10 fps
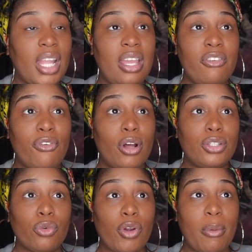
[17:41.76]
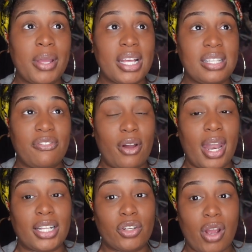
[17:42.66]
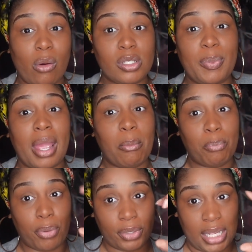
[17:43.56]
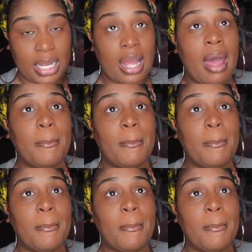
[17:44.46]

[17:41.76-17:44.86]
he fought Darrell because he felt like Darrell was being bullied.